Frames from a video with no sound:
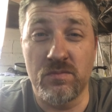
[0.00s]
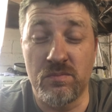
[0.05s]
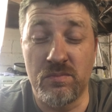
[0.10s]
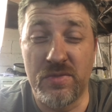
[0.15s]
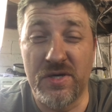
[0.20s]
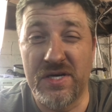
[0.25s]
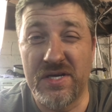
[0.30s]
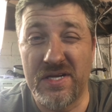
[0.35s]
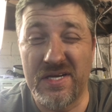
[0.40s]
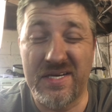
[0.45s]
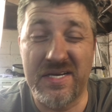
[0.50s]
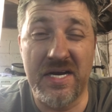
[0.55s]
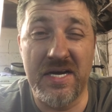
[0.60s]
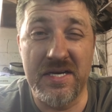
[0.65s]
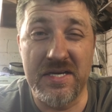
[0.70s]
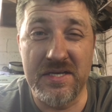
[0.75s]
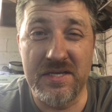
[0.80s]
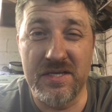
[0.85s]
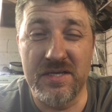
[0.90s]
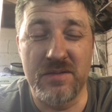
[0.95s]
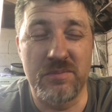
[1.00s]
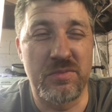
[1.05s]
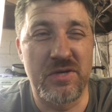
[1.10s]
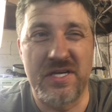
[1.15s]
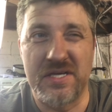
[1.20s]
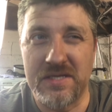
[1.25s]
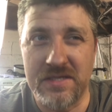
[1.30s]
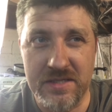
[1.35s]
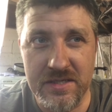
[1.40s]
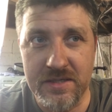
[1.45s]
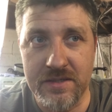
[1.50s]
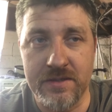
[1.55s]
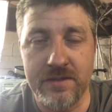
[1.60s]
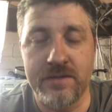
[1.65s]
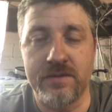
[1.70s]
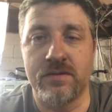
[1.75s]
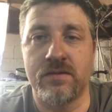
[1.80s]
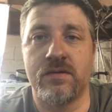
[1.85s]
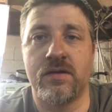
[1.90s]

but it kind of did, but it didn't.